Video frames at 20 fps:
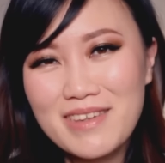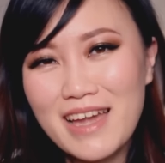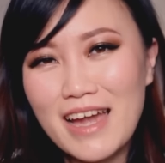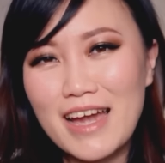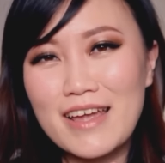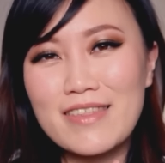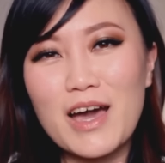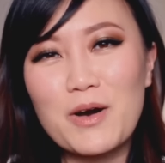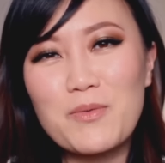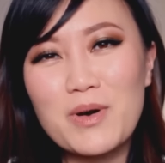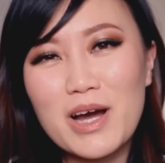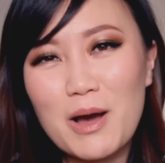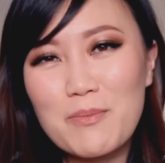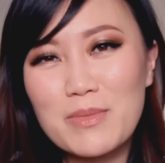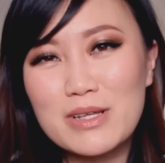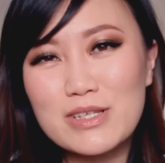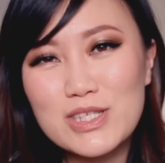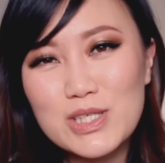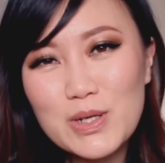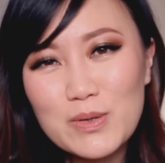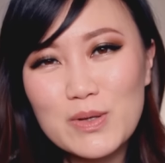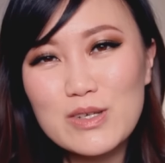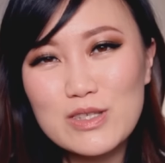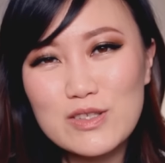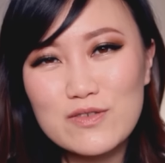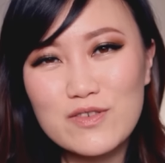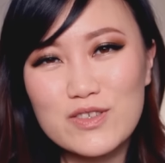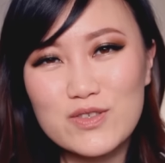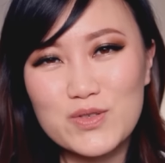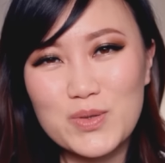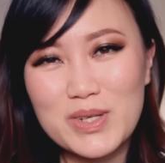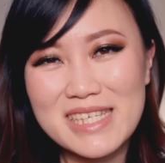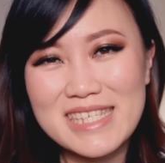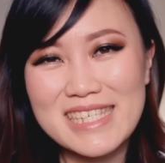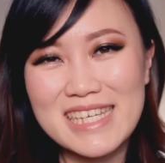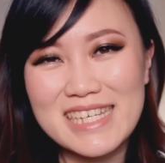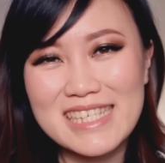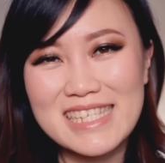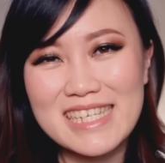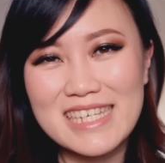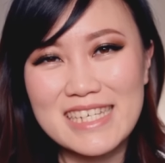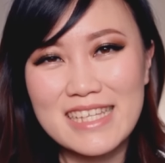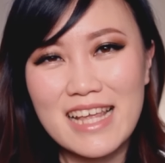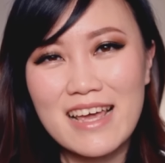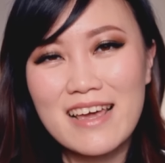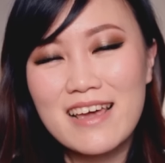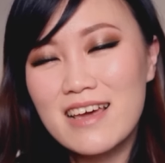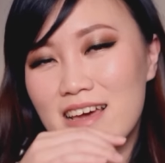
and that will come in so useful in 2016.